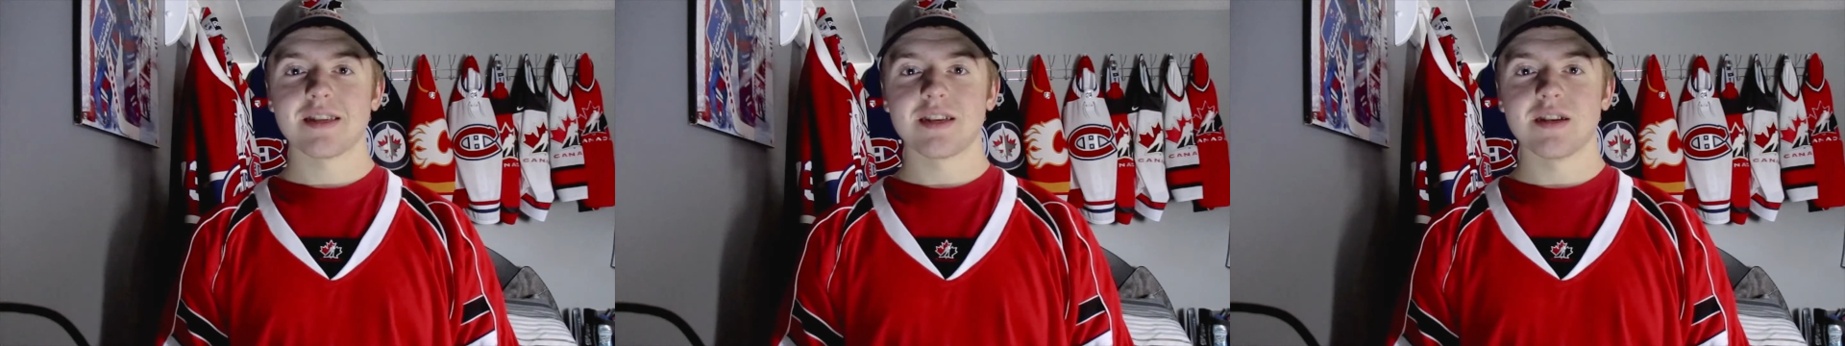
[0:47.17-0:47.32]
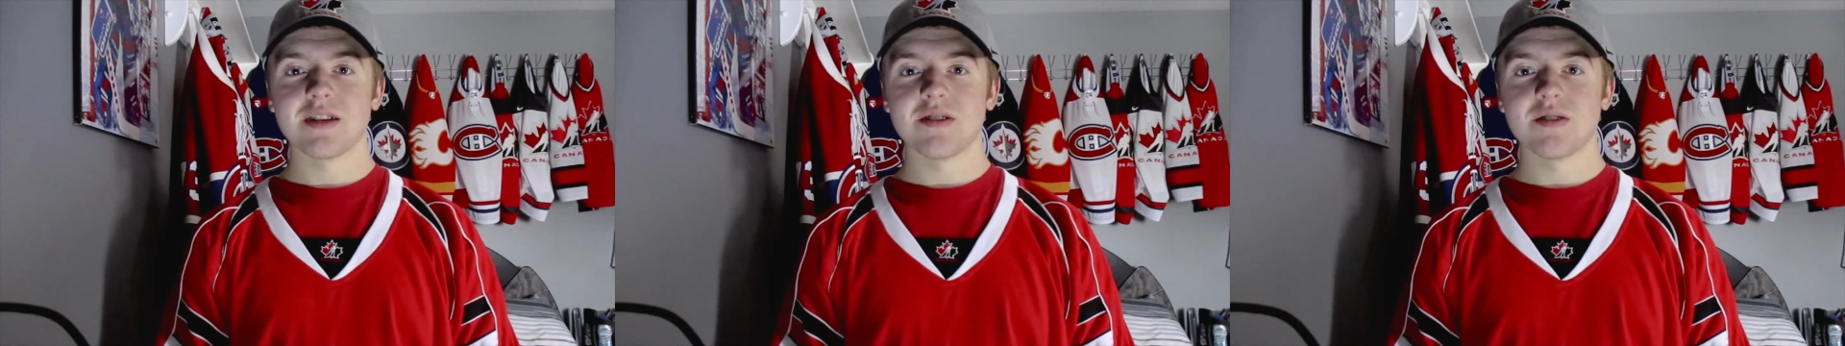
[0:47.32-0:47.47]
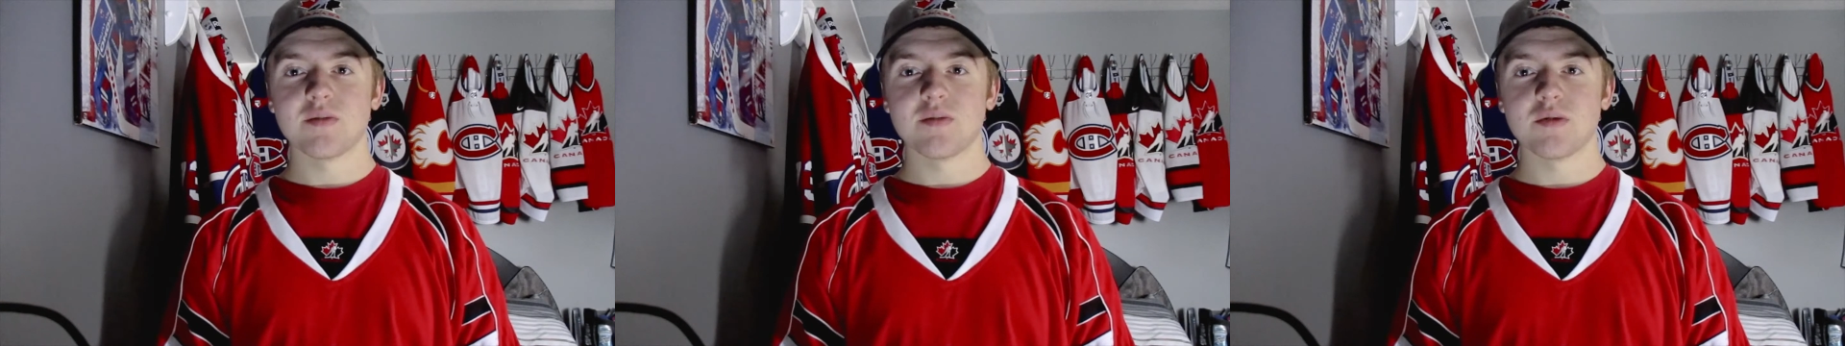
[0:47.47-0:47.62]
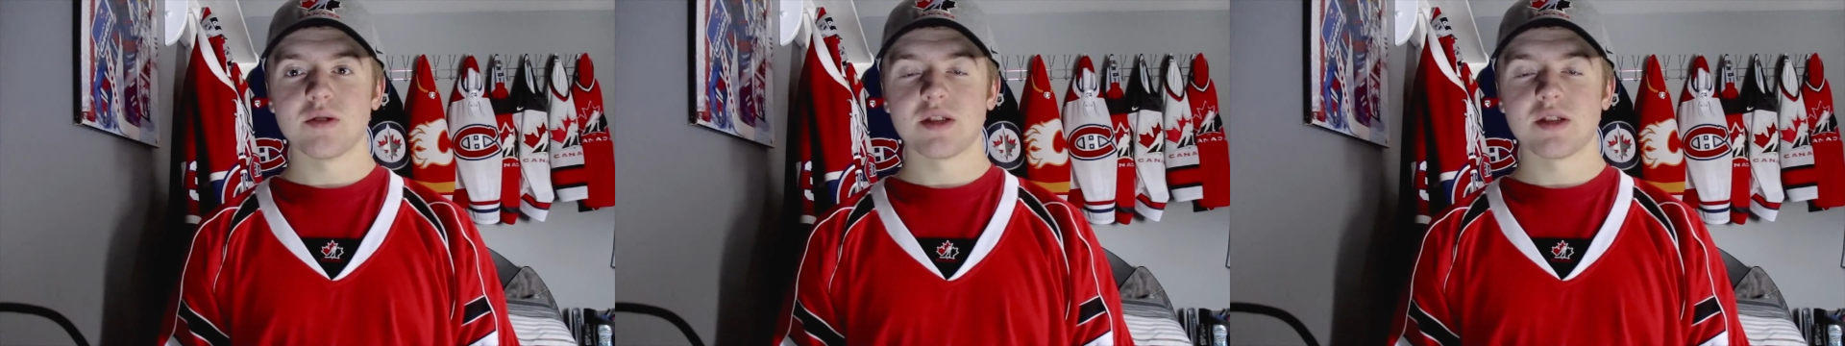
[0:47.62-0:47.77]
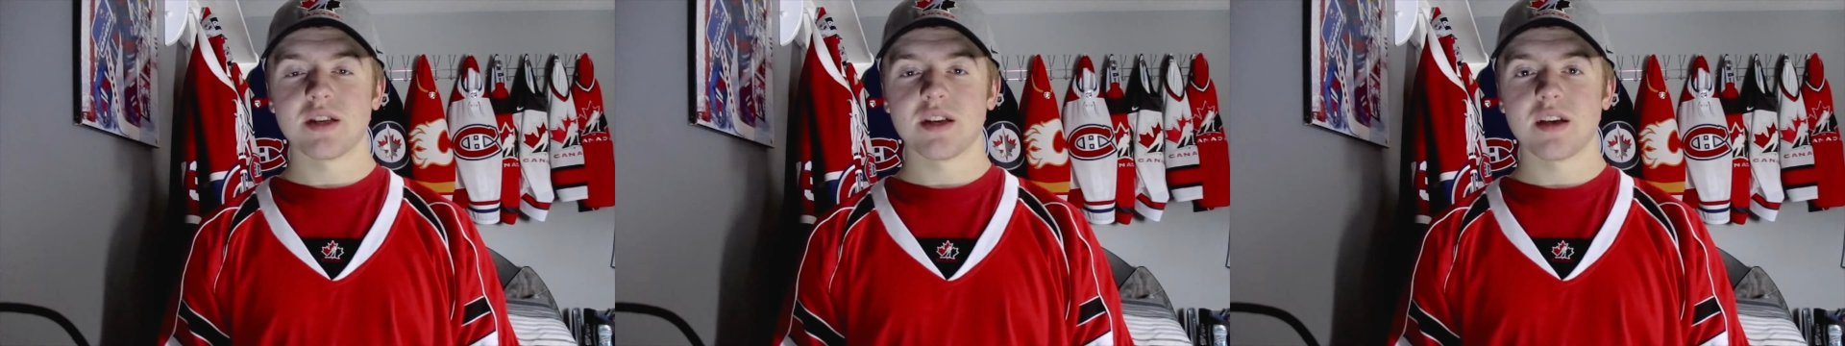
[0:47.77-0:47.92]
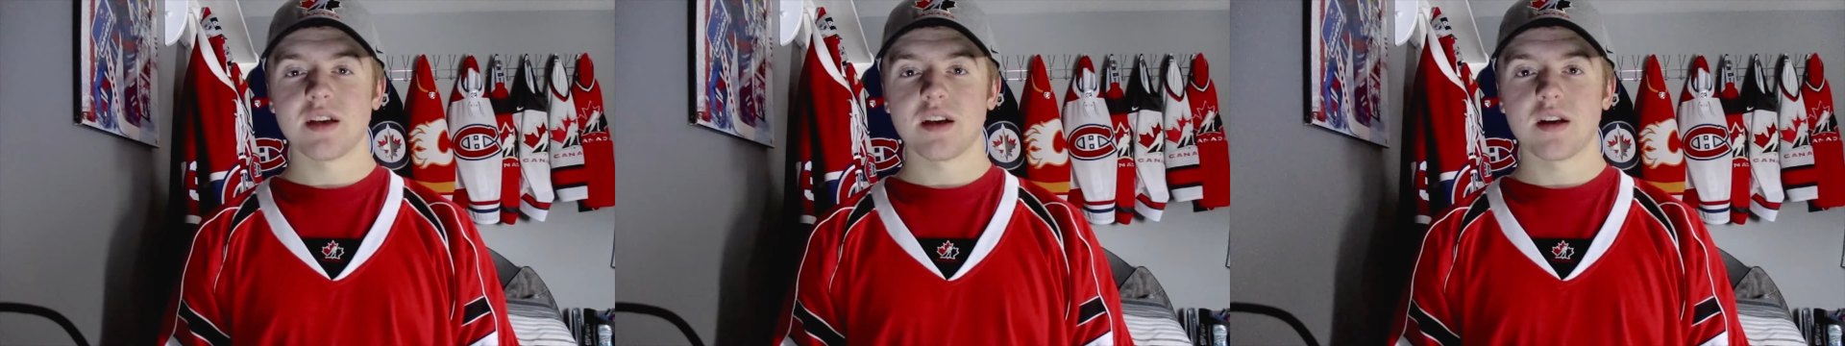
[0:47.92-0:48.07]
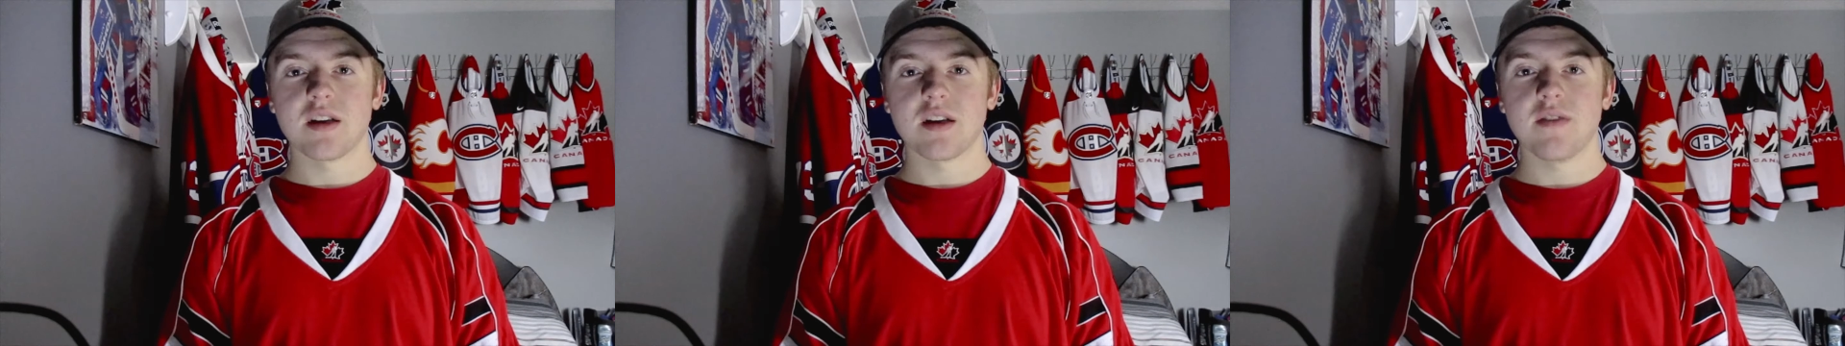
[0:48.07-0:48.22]
year we're
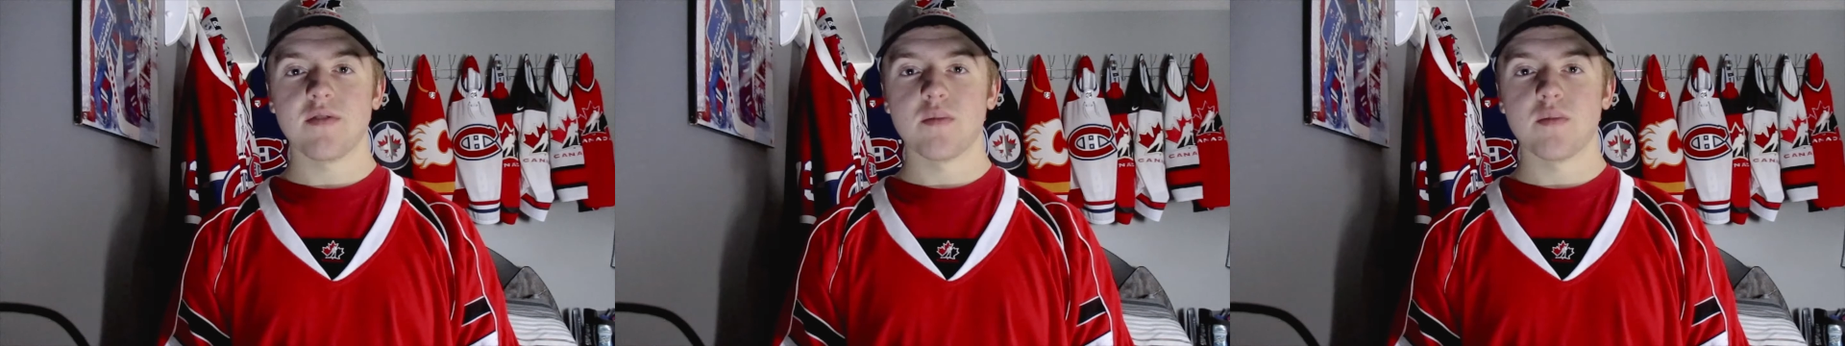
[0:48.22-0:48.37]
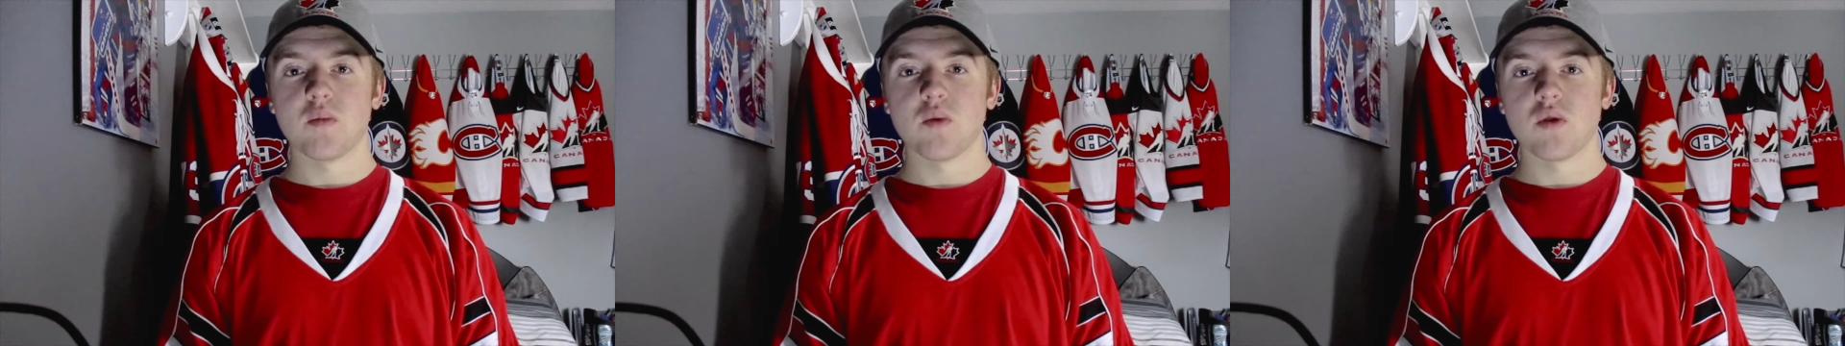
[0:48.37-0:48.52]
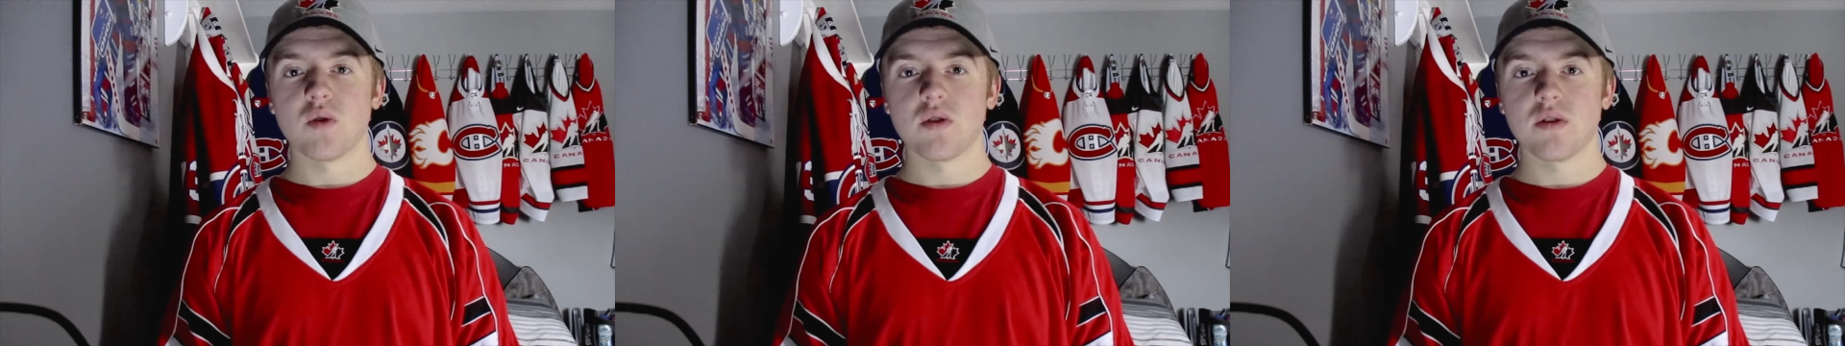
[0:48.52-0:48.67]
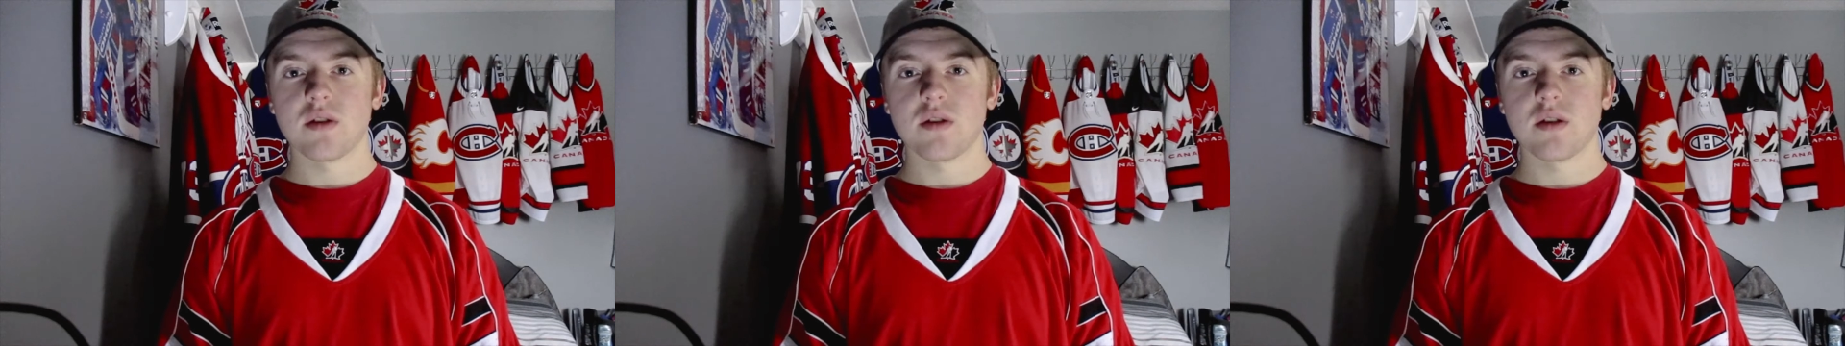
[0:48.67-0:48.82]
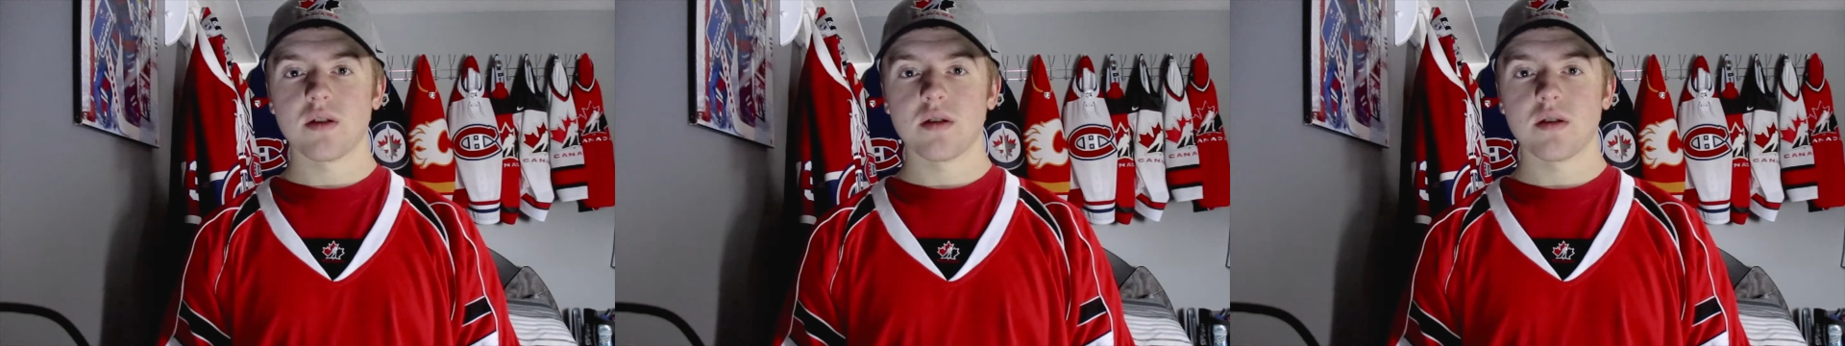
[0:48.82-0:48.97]
seeing even more